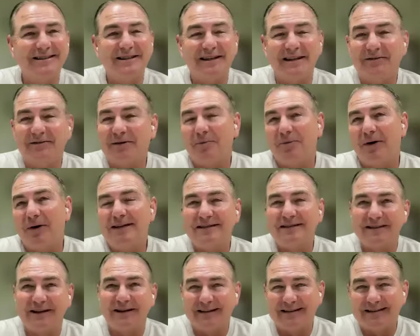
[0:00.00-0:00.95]
You know, he's
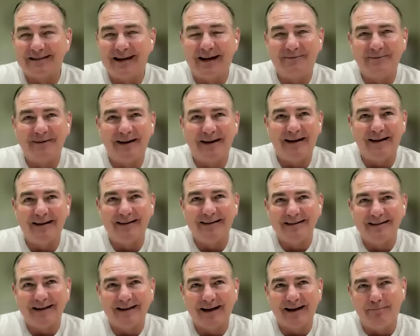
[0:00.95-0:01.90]
lifting weights all the time
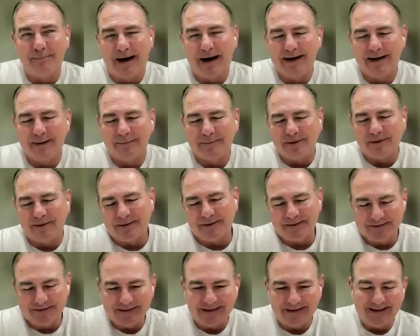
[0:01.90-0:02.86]
now. He looks like a
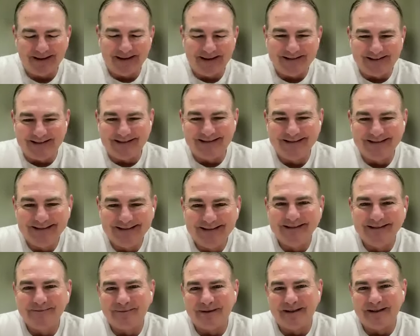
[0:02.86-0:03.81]
bodybuilder. You know, he,
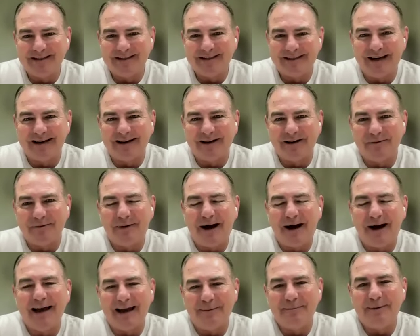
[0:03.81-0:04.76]
but he's down
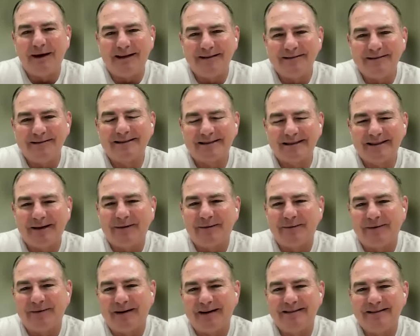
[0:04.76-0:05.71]
here in Miami,
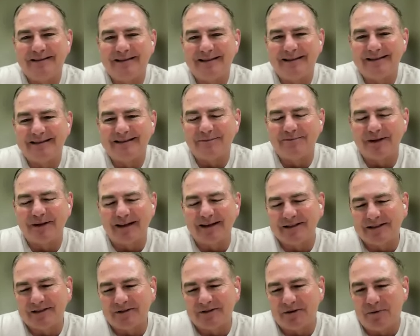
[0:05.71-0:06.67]
so uh, he
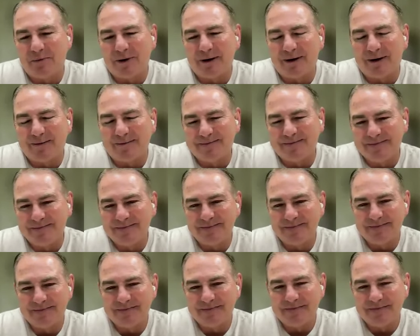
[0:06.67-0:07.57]
seems like he's doing well.